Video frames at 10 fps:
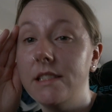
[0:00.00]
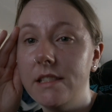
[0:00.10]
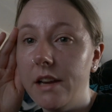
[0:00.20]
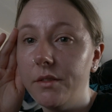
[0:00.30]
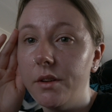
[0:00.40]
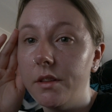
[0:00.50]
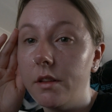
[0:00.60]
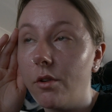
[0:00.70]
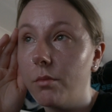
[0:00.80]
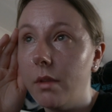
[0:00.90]
Downloaded
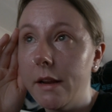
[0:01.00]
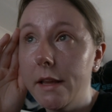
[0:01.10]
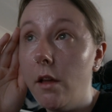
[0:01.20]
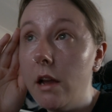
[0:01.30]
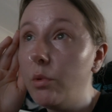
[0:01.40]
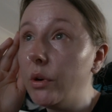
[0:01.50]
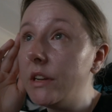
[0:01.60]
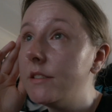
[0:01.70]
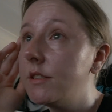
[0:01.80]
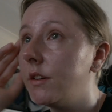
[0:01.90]
the wrong bloody
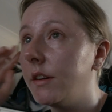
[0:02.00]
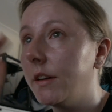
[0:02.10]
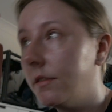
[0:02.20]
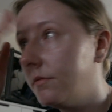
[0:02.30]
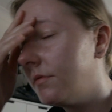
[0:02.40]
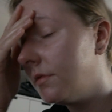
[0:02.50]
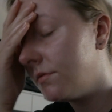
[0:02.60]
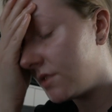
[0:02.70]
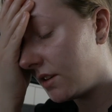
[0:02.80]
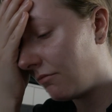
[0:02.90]
library, didn't I? I
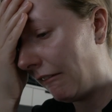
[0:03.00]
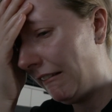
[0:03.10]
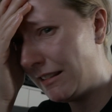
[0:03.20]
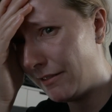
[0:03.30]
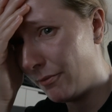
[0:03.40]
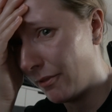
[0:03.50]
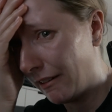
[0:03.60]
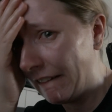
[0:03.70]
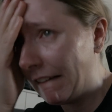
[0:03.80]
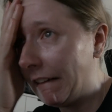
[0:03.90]
was like, where's it
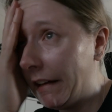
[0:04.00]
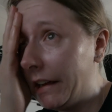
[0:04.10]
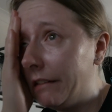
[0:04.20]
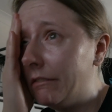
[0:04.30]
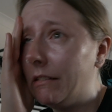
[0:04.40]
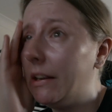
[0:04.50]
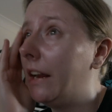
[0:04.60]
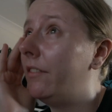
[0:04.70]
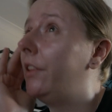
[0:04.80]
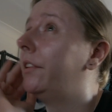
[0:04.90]
working? You're doing
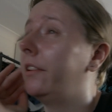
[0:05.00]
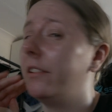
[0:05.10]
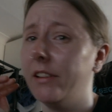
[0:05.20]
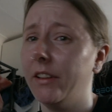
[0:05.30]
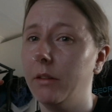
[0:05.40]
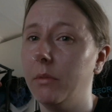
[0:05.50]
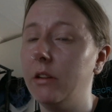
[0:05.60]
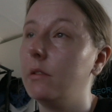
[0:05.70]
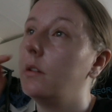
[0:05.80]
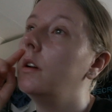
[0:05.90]
everything you're telling me
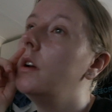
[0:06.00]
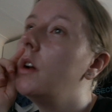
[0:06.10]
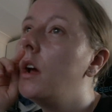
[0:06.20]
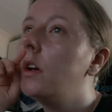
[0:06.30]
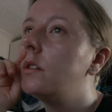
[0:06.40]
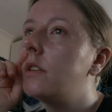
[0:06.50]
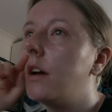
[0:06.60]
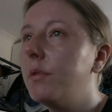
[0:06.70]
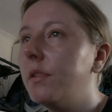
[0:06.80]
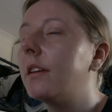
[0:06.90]
to.
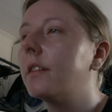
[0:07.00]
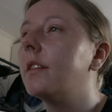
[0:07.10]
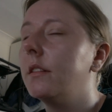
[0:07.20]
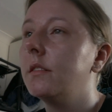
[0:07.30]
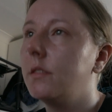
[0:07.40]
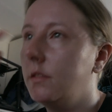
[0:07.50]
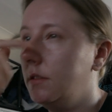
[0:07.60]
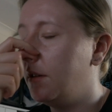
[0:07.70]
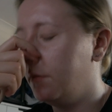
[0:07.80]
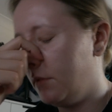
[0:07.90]
Help if you clicked,
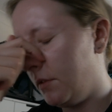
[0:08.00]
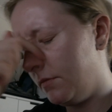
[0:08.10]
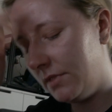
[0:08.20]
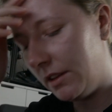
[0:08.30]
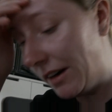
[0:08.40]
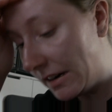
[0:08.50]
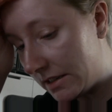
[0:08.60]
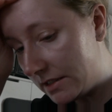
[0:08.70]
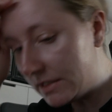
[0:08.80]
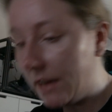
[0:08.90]
you know, the right
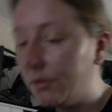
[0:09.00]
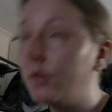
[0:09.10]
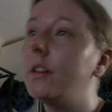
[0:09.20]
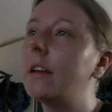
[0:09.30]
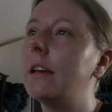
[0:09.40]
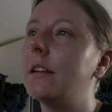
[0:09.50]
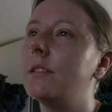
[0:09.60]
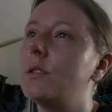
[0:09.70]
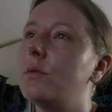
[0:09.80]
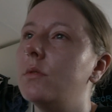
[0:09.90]
download link and
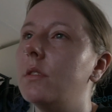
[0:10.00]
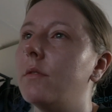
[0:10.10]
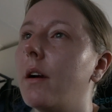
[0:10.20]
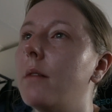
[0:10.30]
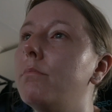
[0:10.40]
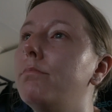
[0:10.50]
installed the right